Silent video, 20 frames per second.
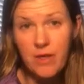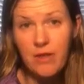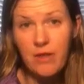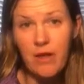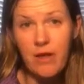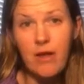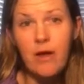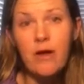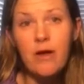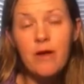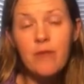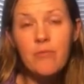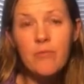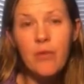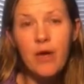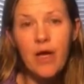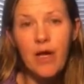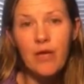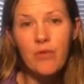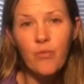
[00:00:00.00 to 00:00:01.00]
be there.
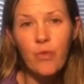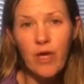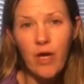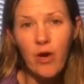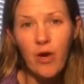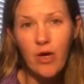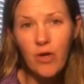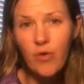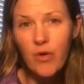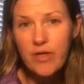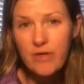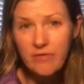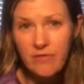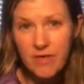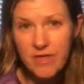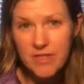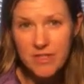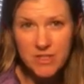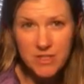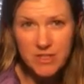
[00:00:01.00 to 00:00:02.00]
But we are going to
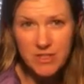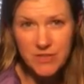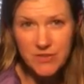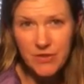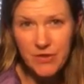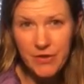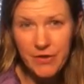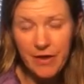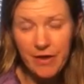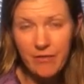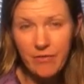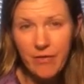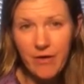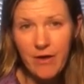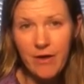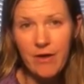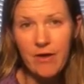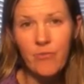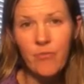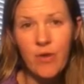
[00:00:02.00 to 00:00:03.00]
finish this year out
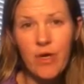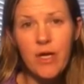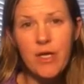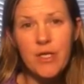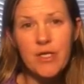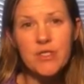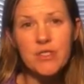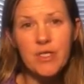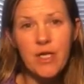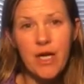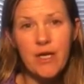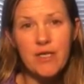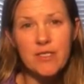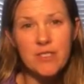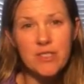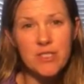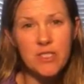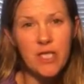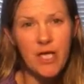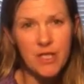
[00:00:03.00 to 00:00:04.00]
there, and we're going to try
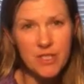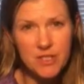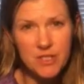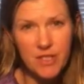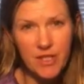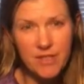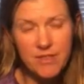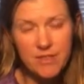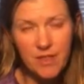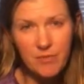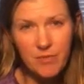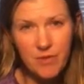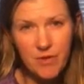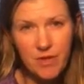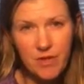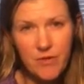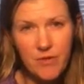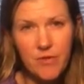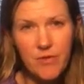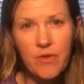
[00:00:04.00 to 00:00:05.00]
to change things up a
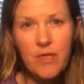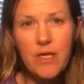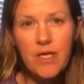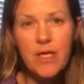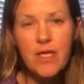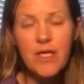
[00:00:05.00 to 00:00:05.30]
little.